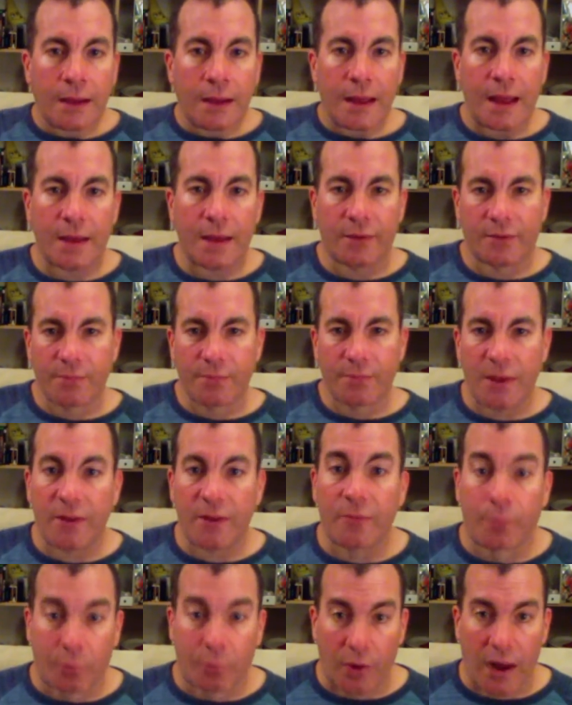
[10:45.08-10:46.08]
It was made
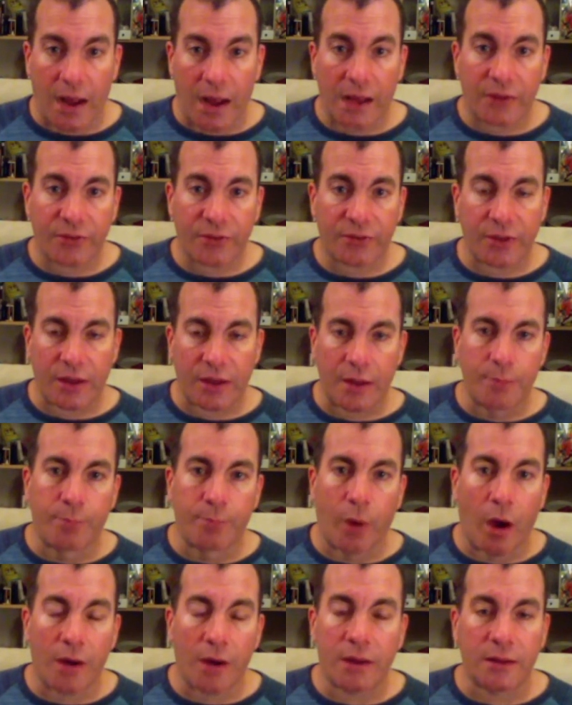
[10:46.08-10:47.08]
of brass, and I
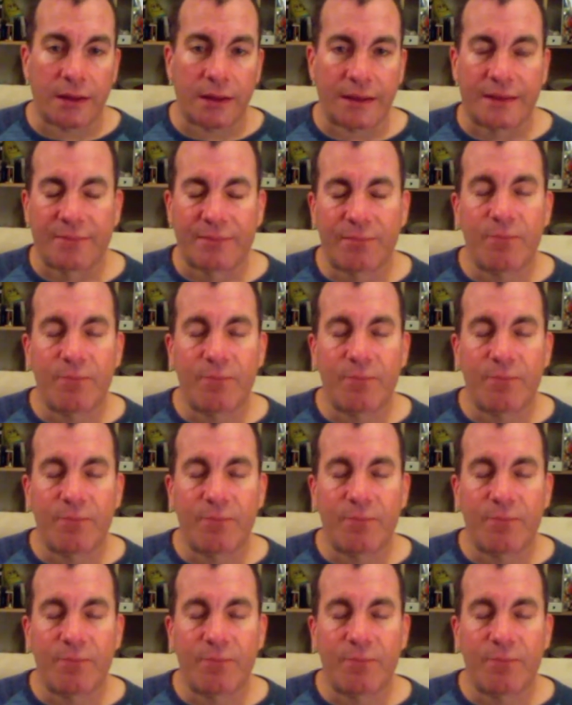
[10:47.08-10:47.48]
bought it like